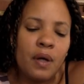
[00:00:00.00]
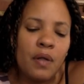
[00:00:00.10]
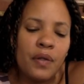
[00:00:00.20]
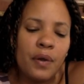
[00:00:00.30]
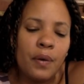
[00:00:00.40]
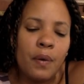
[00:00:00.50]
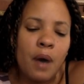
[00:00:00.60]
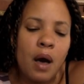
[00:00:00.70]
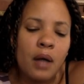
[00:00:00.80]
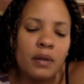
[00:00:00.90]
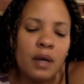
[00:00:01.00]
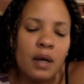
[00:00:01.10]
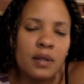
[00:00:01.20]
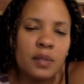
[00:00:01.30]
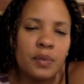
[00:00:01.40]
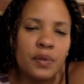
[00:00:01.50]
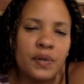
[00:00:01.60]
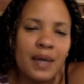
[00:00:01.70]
although on the Huxtables,